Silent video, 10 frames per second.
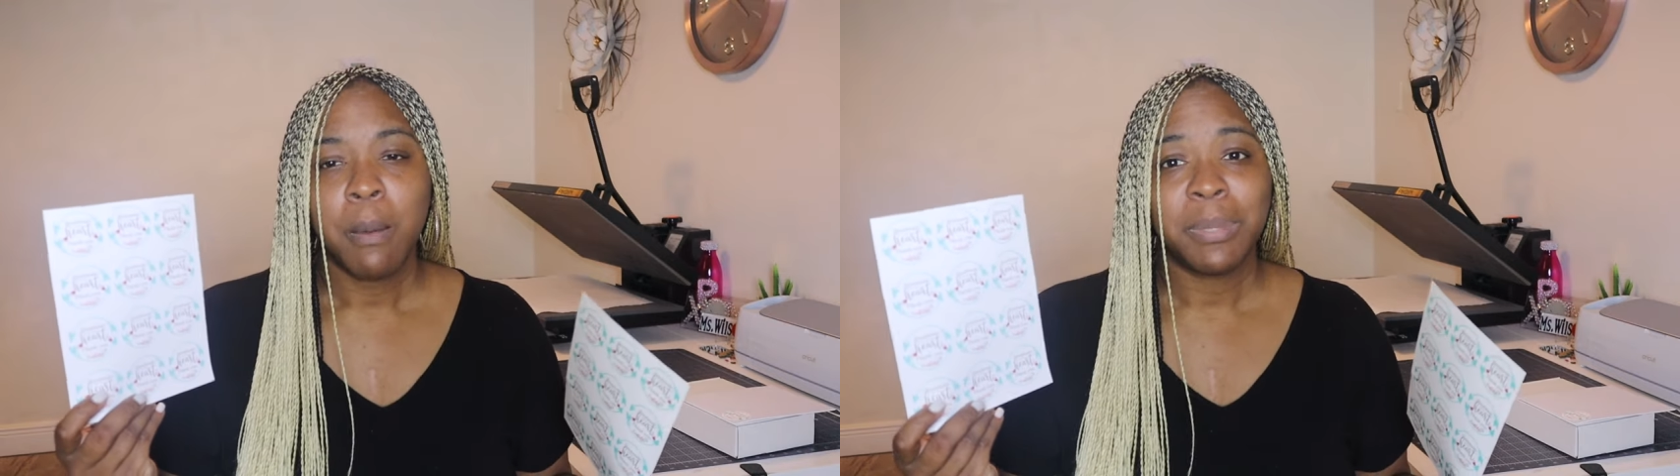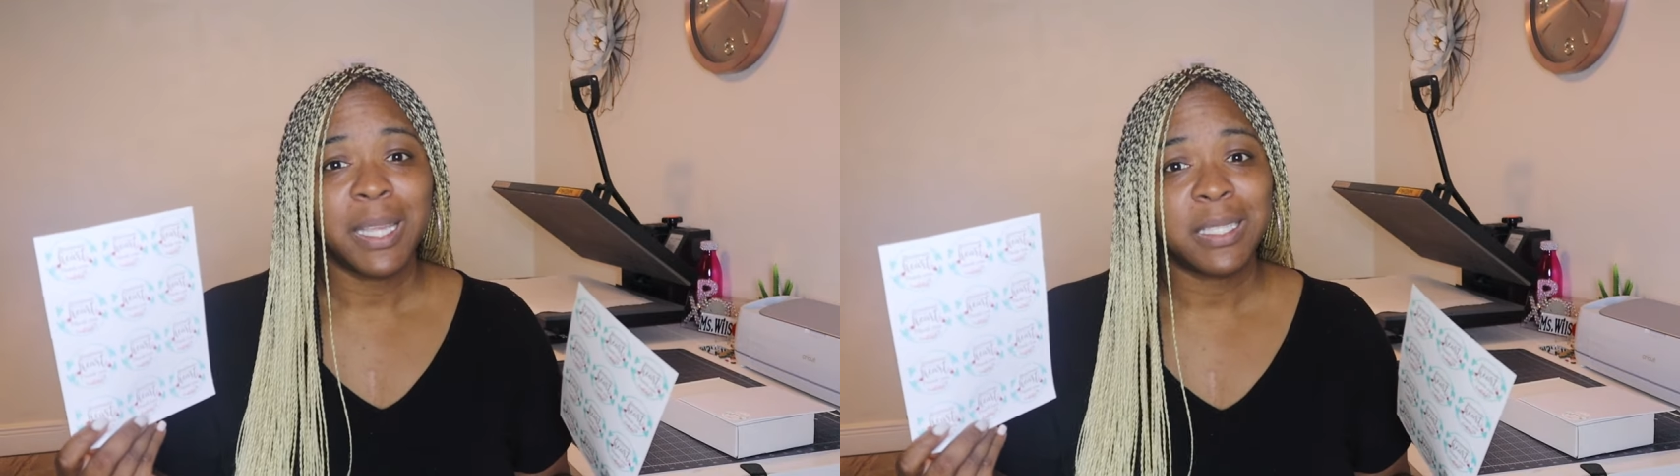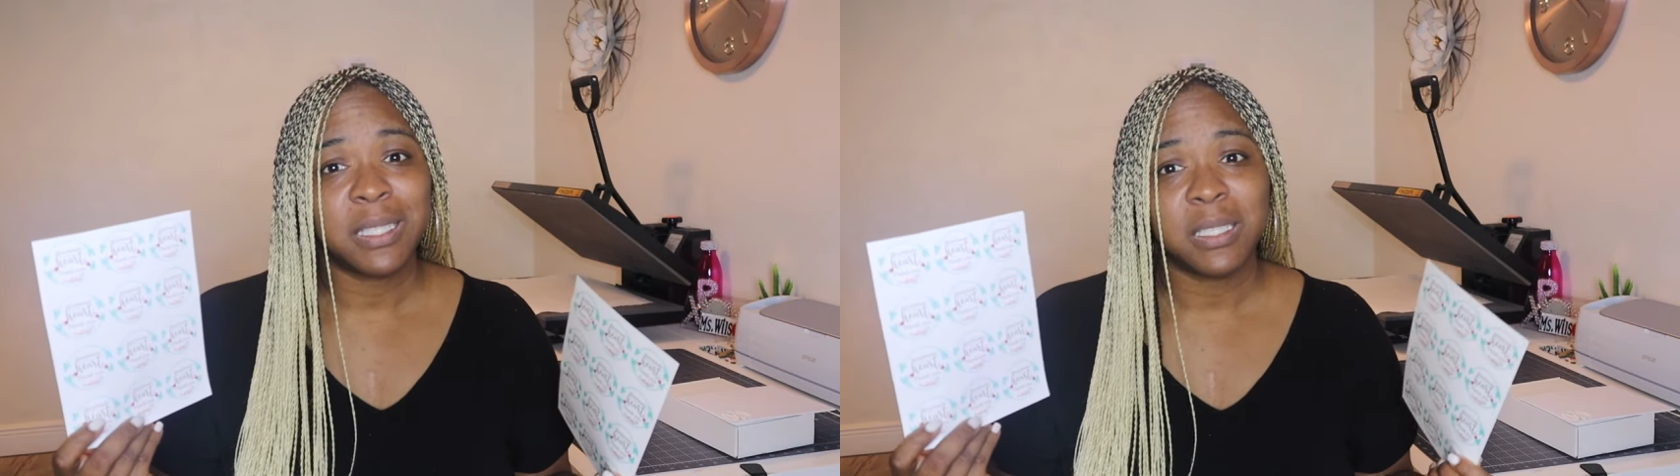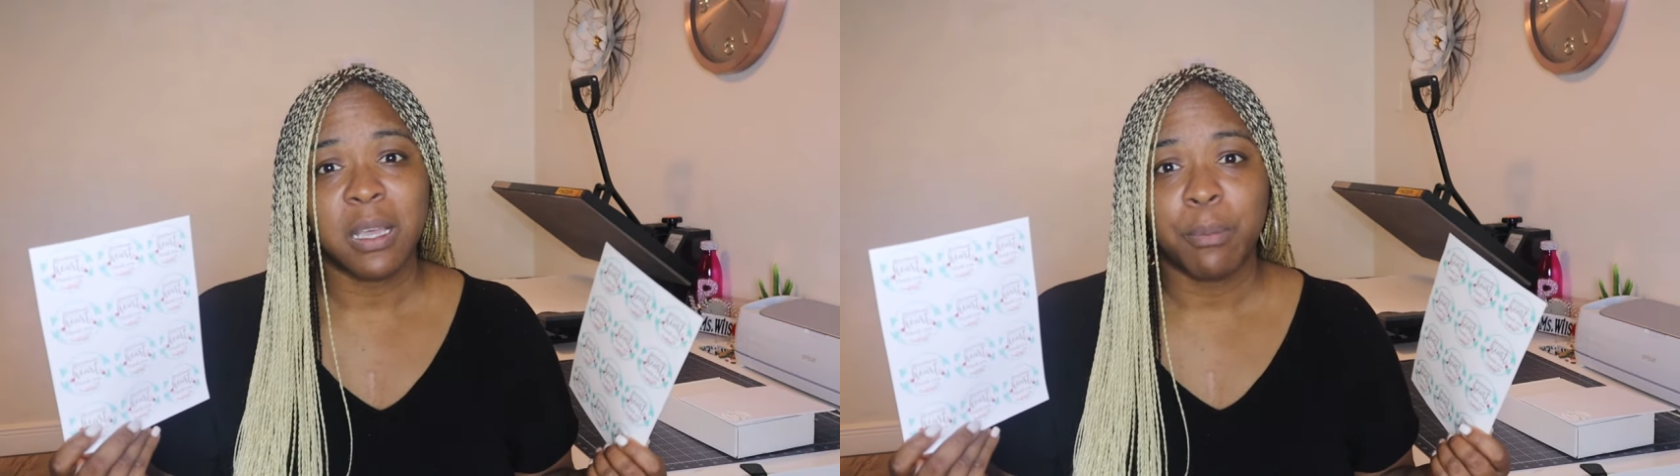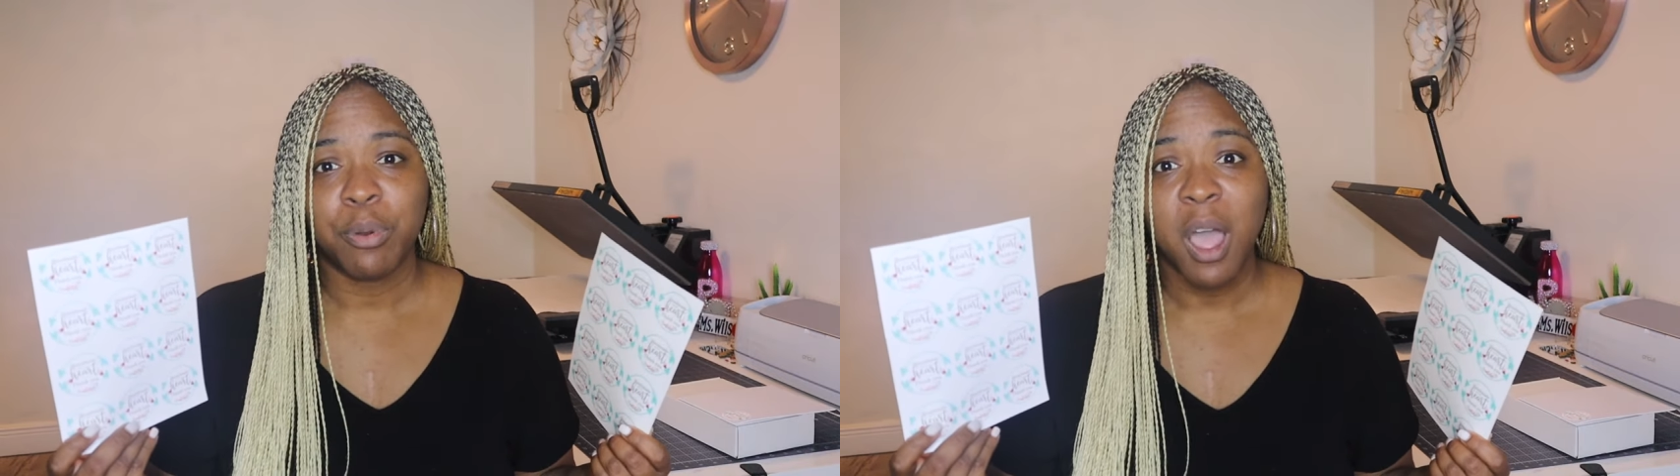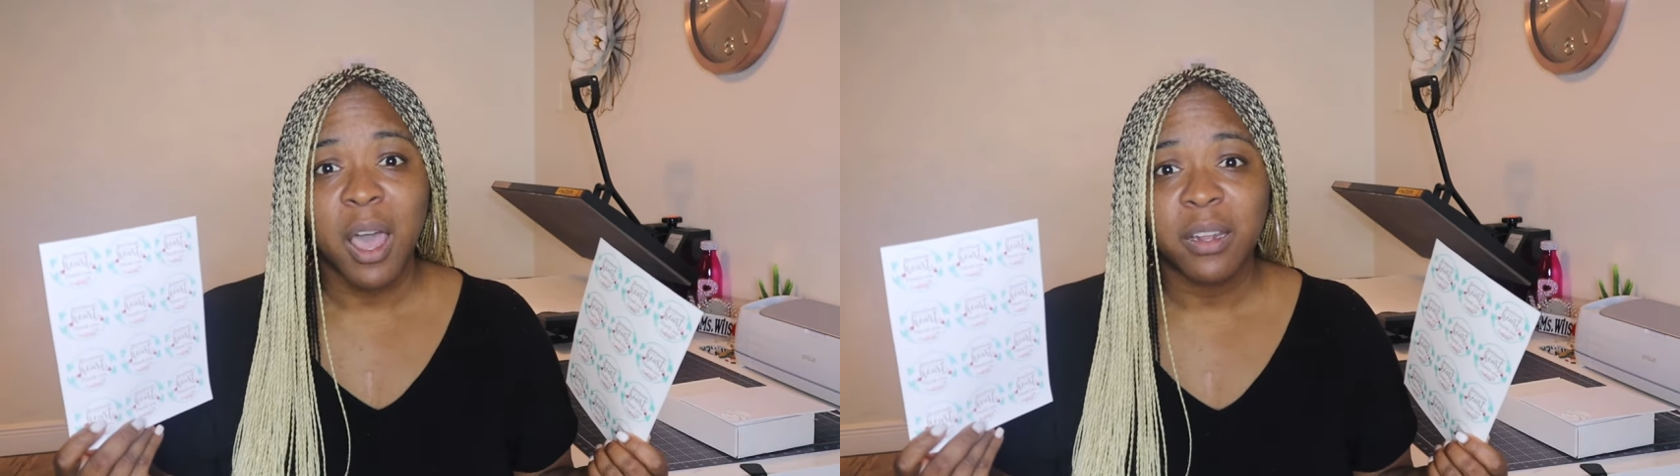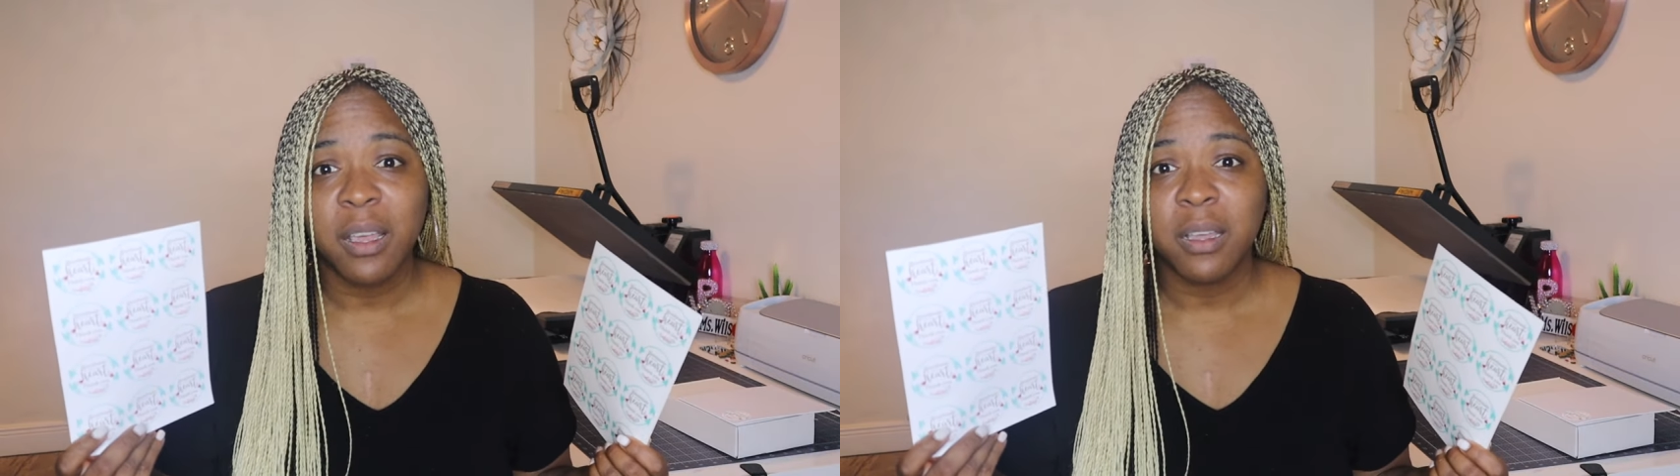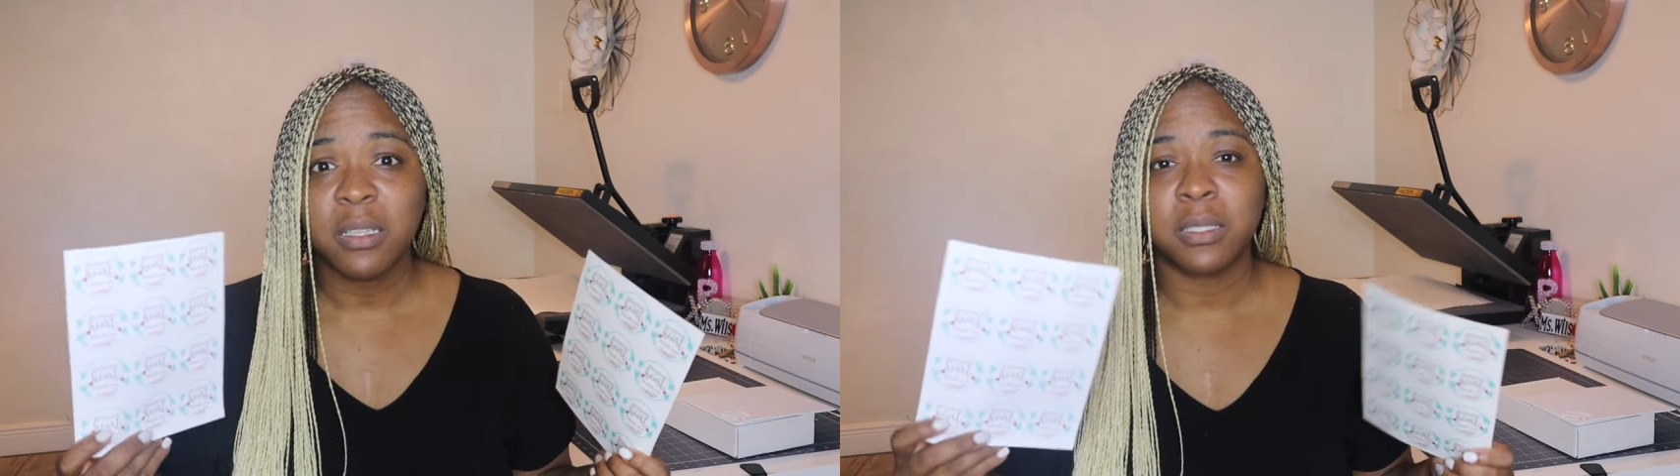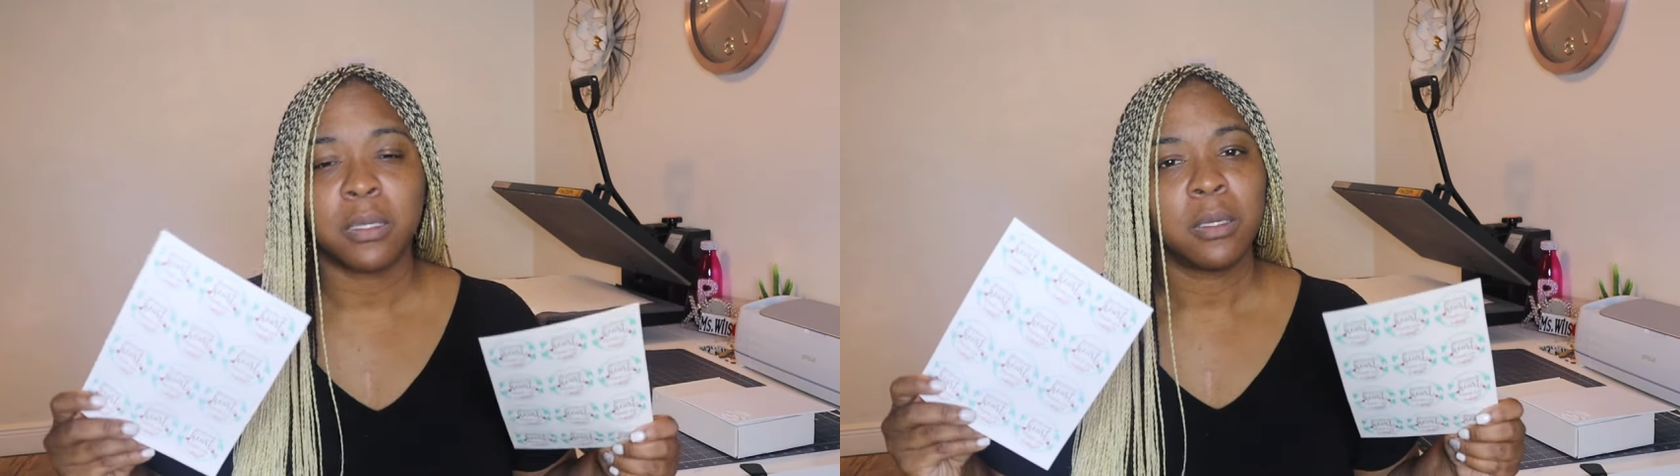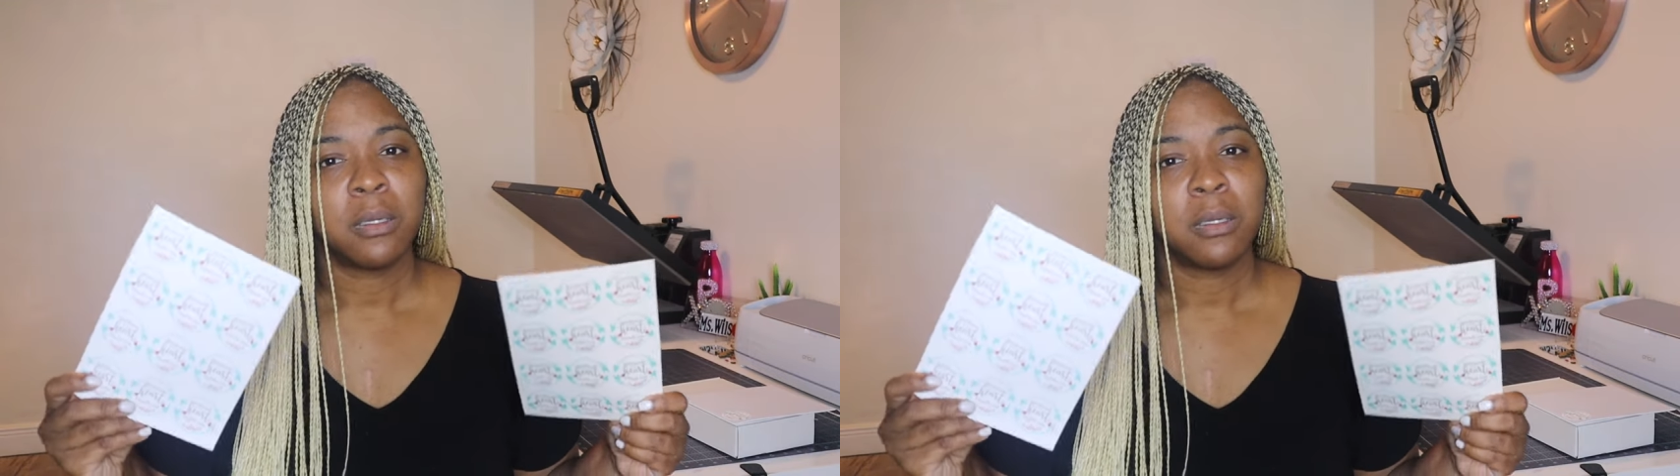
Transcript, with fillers: place these on products,